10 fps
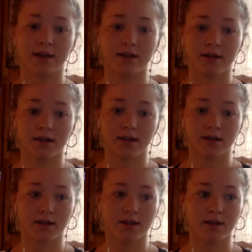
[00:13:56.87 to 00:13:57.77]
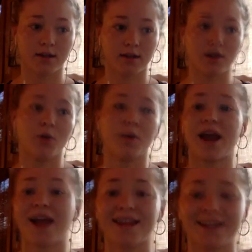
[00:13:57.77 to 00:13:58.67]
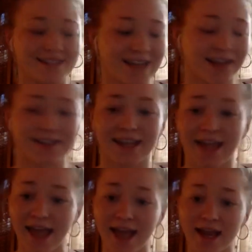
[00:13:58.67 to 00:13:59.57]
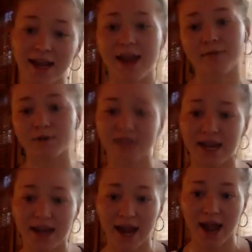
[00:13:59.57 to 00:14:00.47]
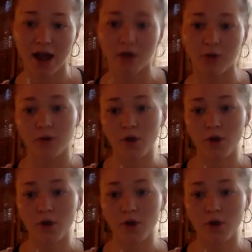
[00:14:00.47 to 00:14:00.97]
you know, when I get a text like, hey, everyone's hanging out,